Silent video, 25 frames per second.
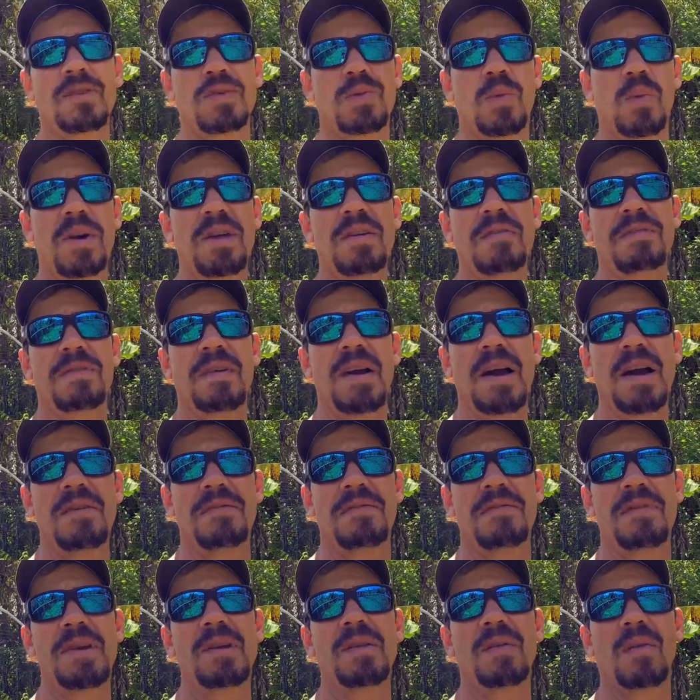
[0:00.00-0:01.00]
25
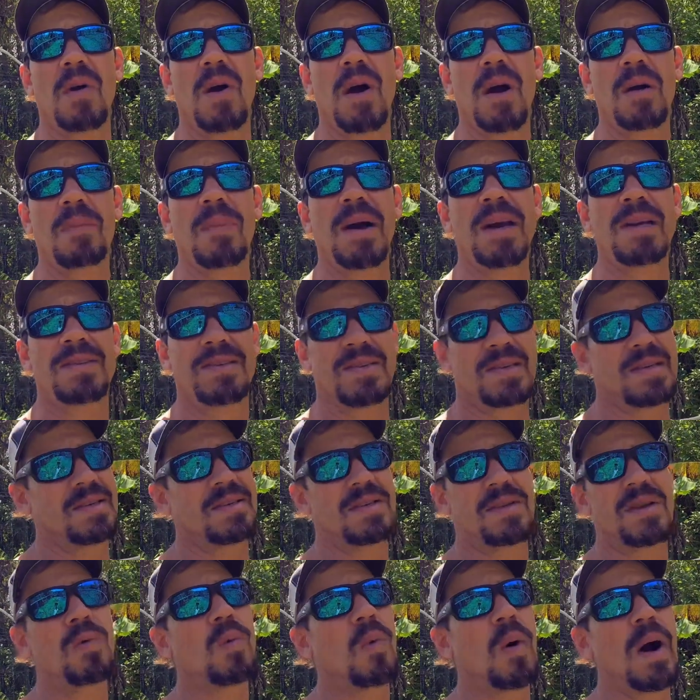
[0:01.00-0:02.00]
feet long by
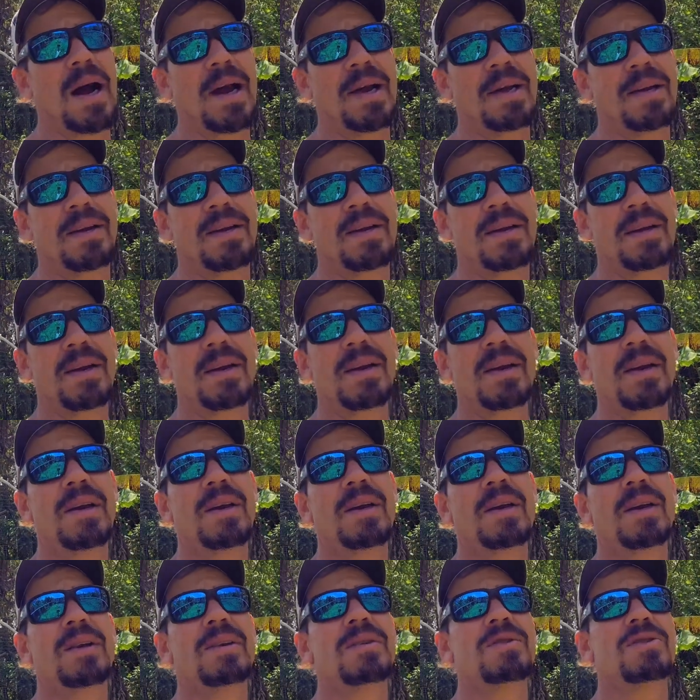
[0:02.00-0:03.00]
60 wide.
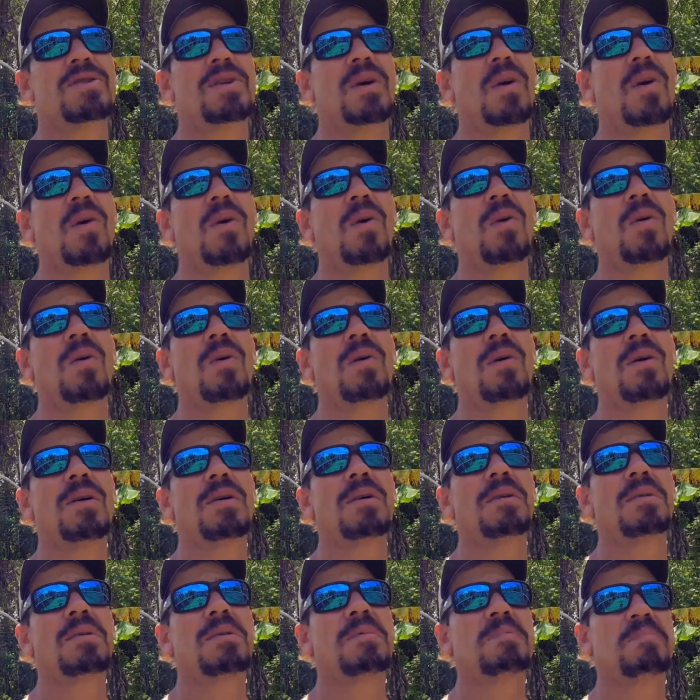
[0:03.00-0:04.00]
So
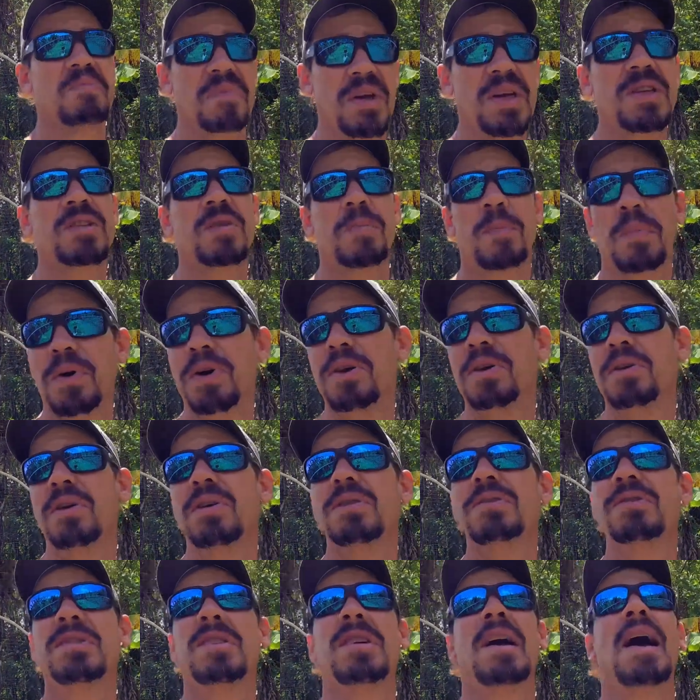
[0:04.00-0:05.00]
that's a pretty
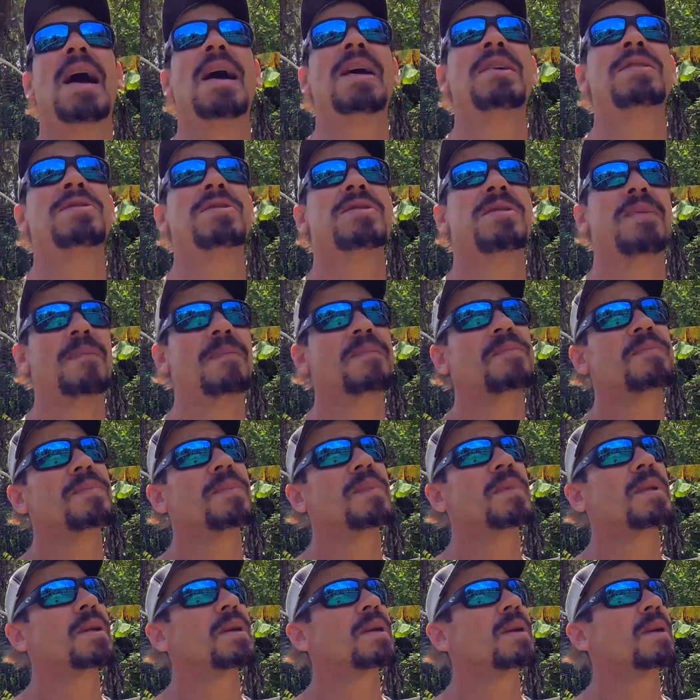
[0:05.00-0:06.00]
good size.
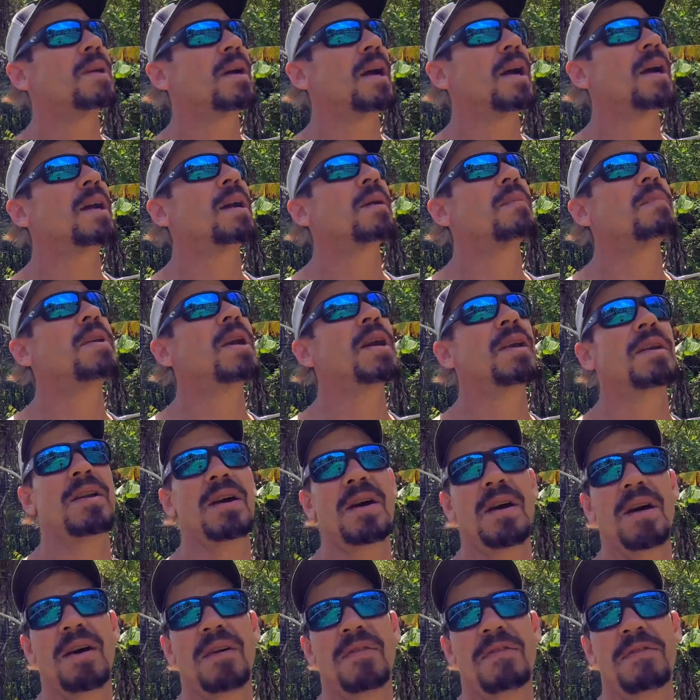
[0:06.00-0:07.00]
I end up getting
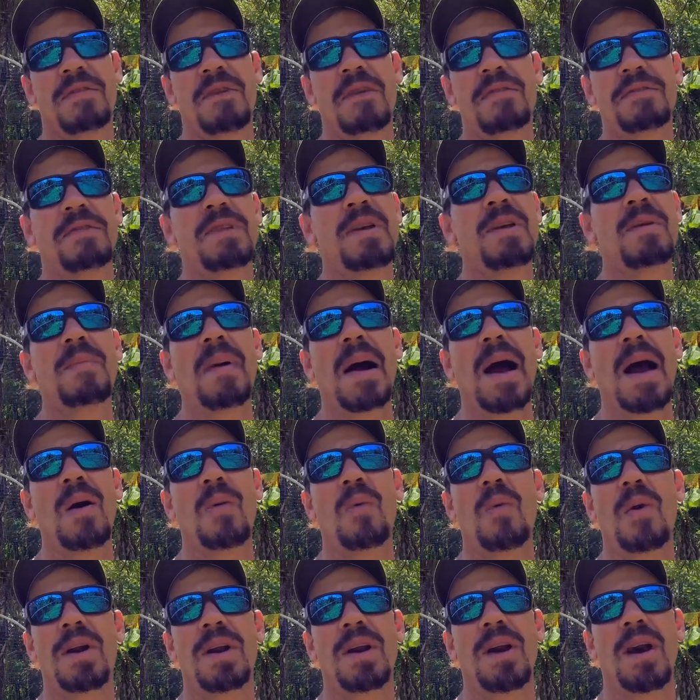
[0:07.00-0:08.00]
a 50 by
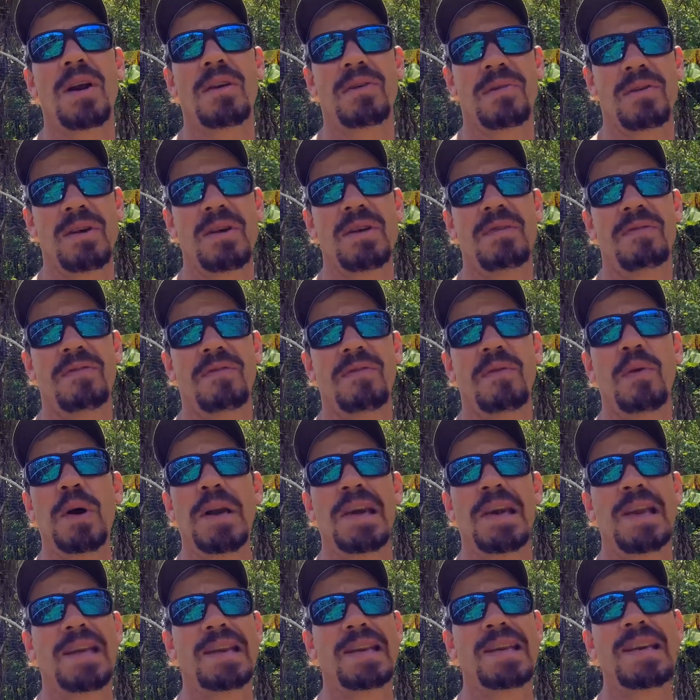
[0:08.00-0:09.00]
100 foot
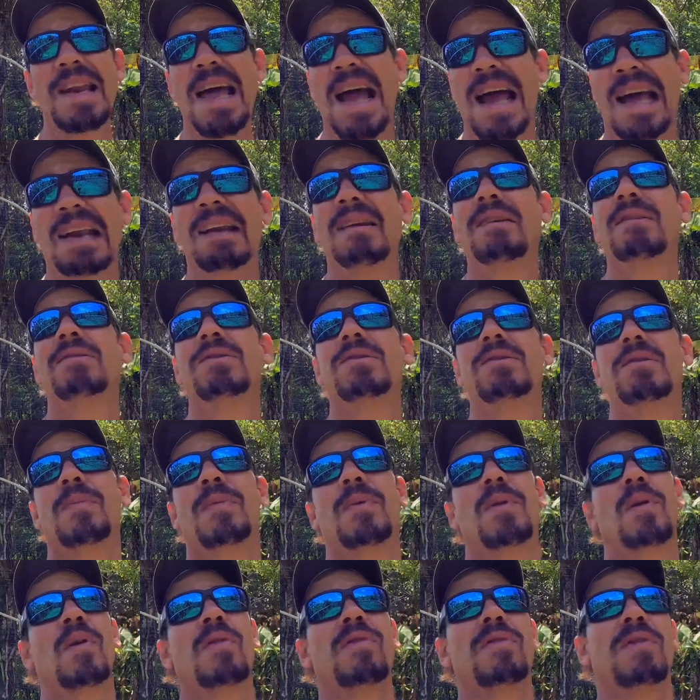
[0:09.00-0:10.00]
net to
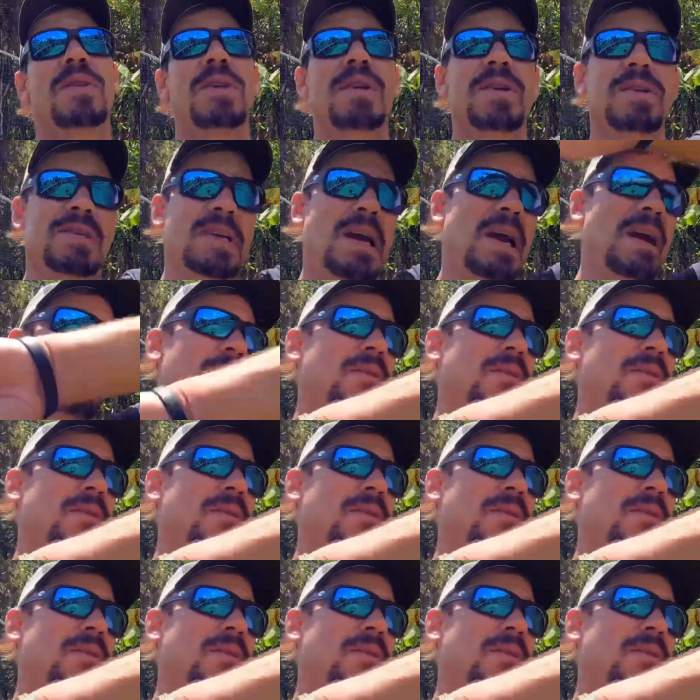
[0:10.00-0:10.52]
put over the entire